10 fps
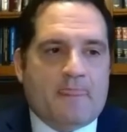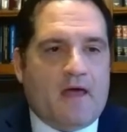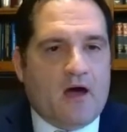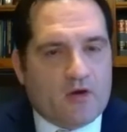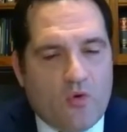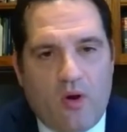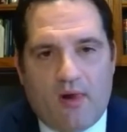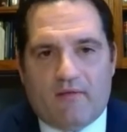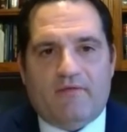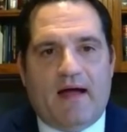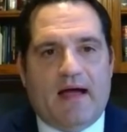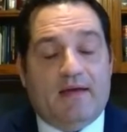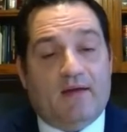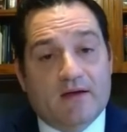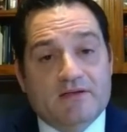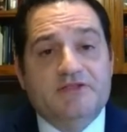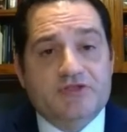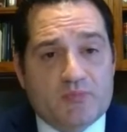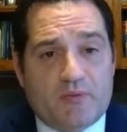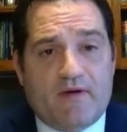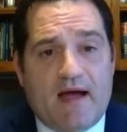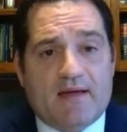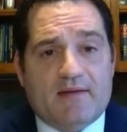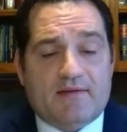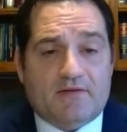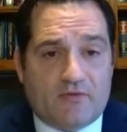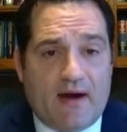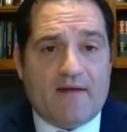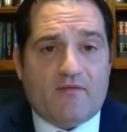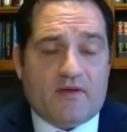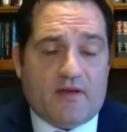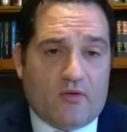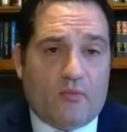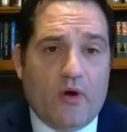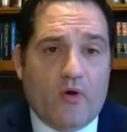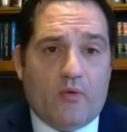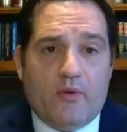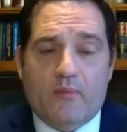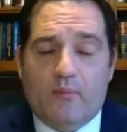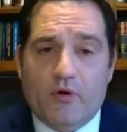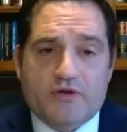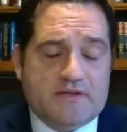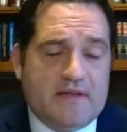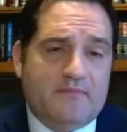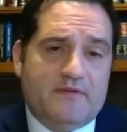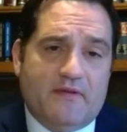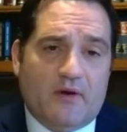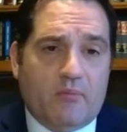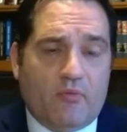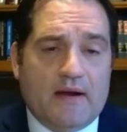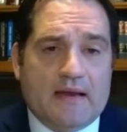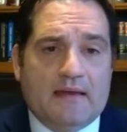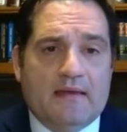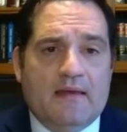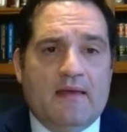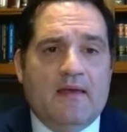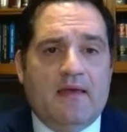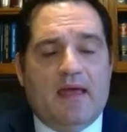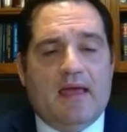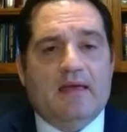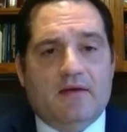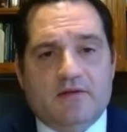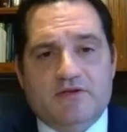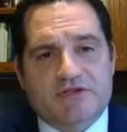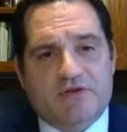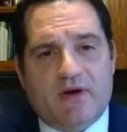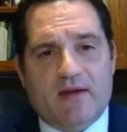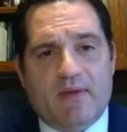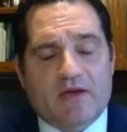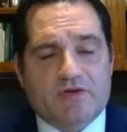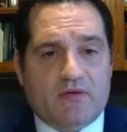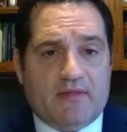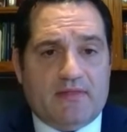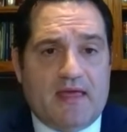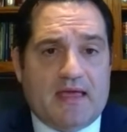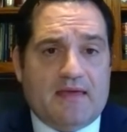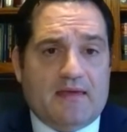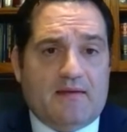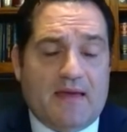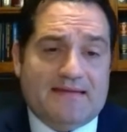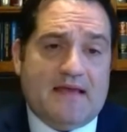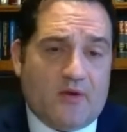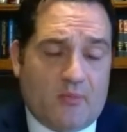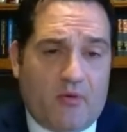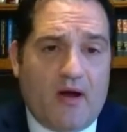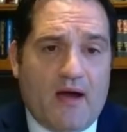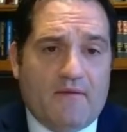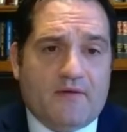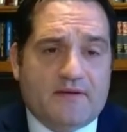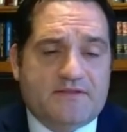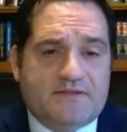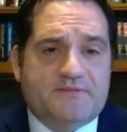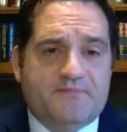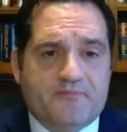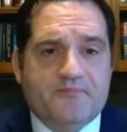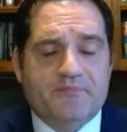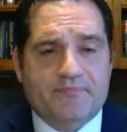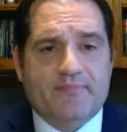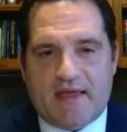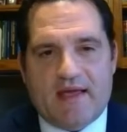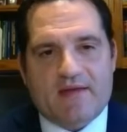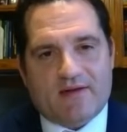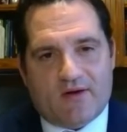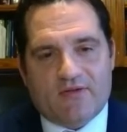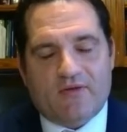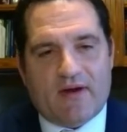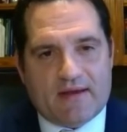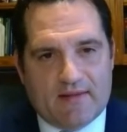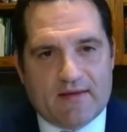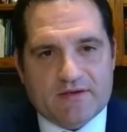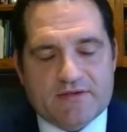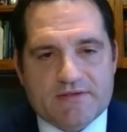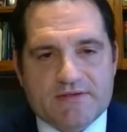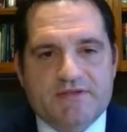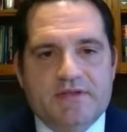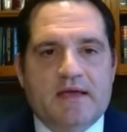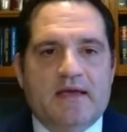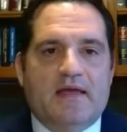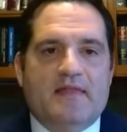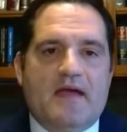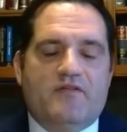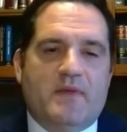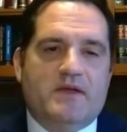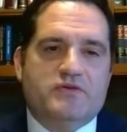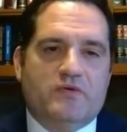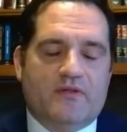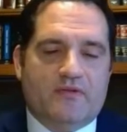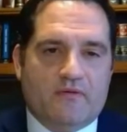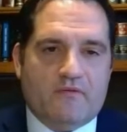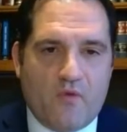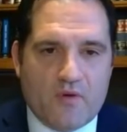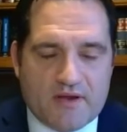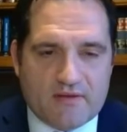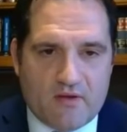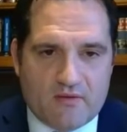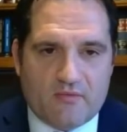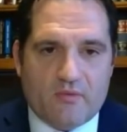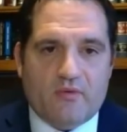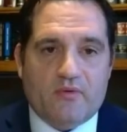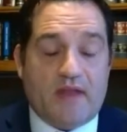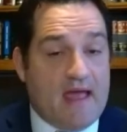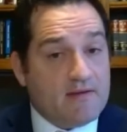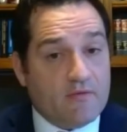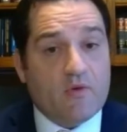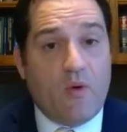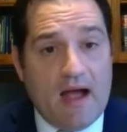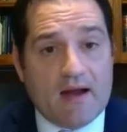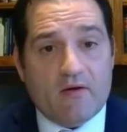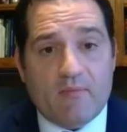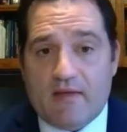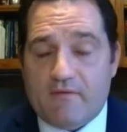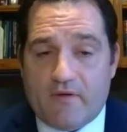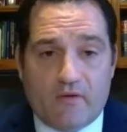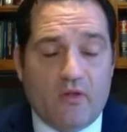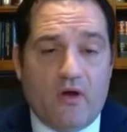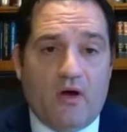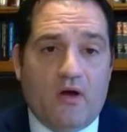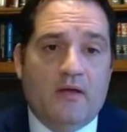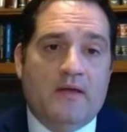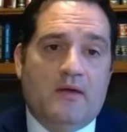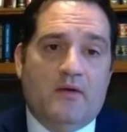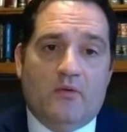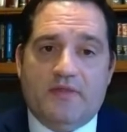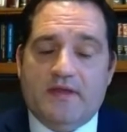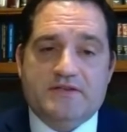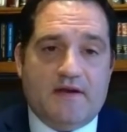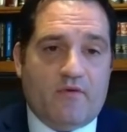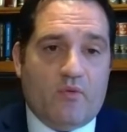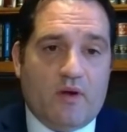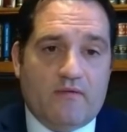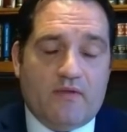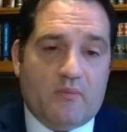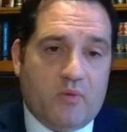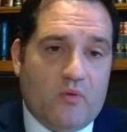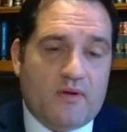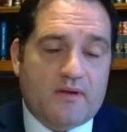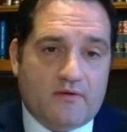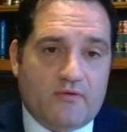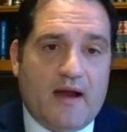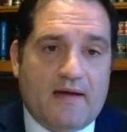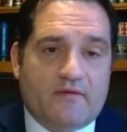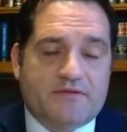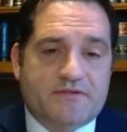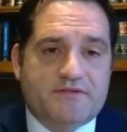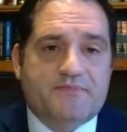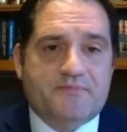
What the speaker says: unqualified, unsupervised drivers on the road, pushing them to their brink and just trying to make sure that they can maintain their profits. They can't skirt the regulations, and they have to make sure that they're enforcing those rules as required by the federal law with each and every one of their employees and drivers.